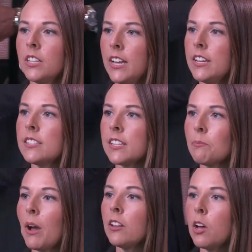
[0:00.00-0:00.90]
lays
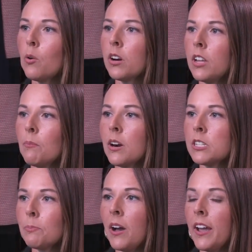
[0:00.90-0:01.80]
in my lower lumbar
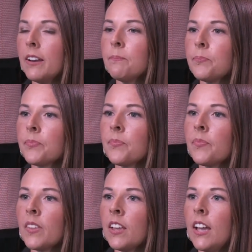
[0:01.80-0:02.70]
spine,
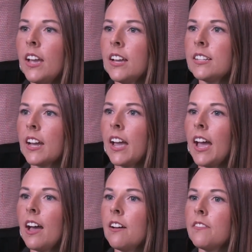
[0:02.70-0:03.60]
and I
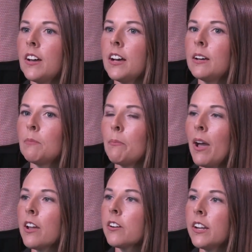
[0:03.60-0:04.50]
have a
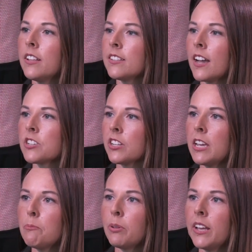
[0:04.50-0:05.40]
battery that's
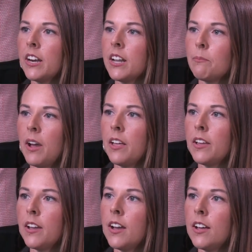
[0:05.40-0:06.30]
actually implanted in
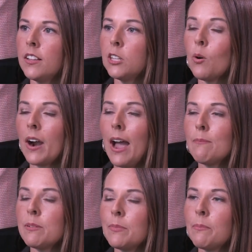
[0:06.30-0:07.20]
my lower
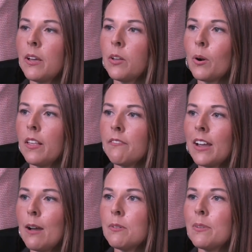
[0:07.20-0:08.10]
abdomen, my lower left
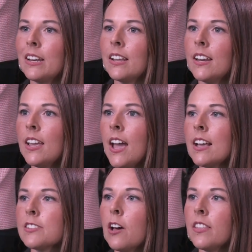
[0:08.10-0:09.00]
abdomen, and it
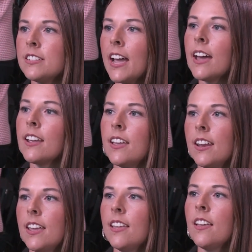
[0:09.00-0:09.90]
has all the data
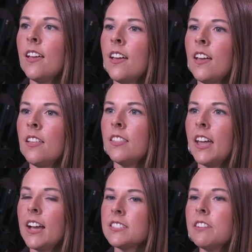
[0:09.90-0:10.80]
in it
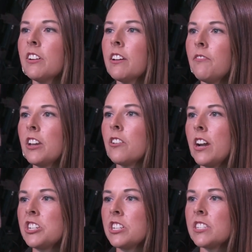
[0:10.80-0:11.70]
that has different
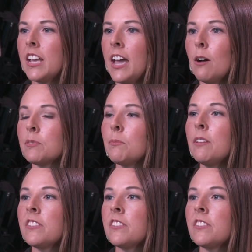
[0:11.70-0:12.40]
configurations that helps me